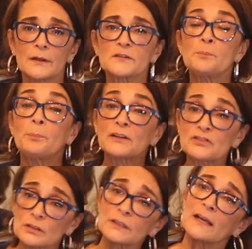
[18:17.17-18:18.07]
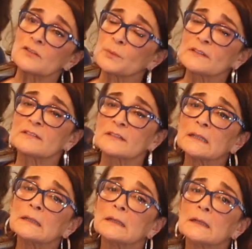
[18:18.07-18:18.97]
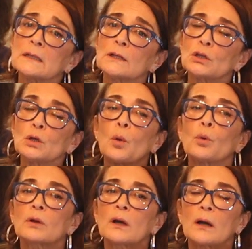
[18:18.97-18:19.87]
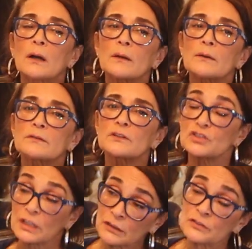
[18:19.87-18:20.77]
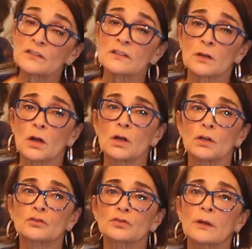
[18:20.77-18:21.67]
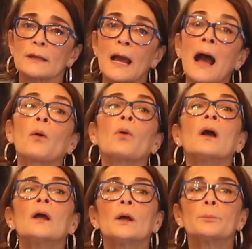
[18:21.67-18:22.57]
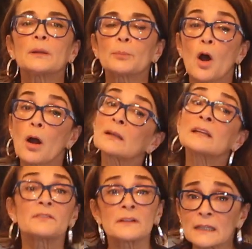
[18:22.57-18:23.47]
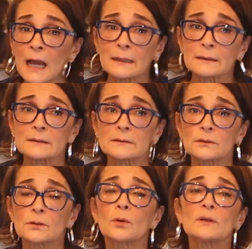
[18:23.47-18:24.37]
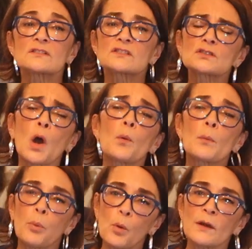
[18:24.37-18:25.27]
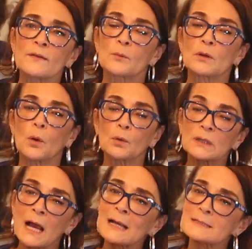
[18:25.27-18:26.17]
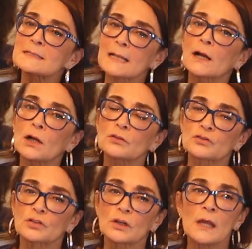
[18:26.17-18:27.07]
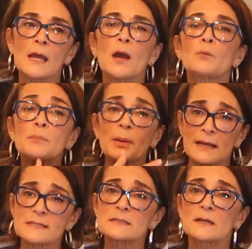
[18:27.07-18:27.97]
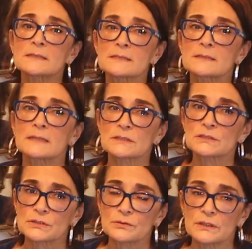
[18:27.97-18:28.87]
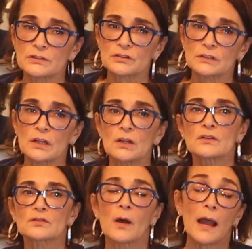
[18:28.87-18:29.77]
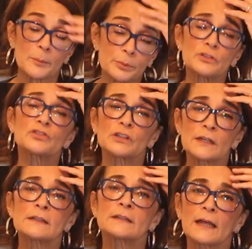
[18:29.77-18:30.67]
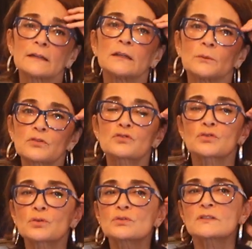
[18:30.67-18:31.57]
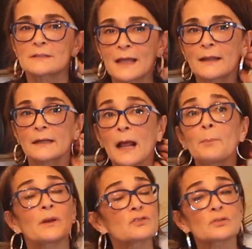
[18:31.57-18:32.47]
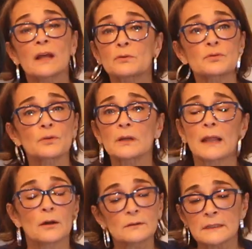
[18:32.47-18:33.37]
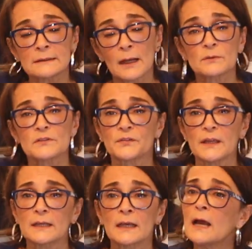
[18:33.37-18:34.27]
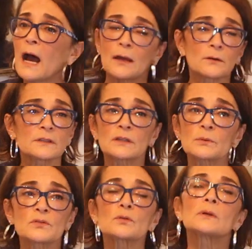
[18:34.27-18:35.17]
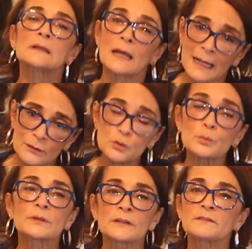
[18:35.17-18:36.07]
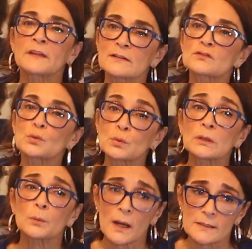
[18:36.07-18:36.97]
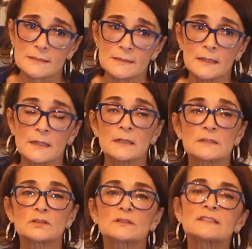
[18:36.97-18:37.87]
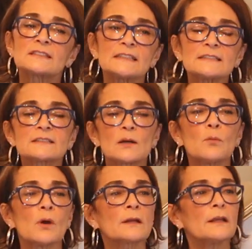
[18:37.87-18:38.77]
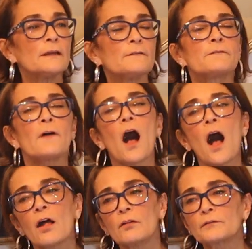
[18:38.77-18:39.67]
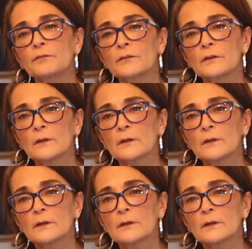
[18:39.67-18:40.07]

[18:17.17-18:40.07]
especially as we see, the changes in our culture and how people are leaving the island. It's so important that we hold on to that culture and we pass it on to the next generation. So I appreciated that he was true to that. And I'll bet you that was real. I don't think that was fake. I don't think he was doing that. I do believe that's who he was. So to see someone evolve,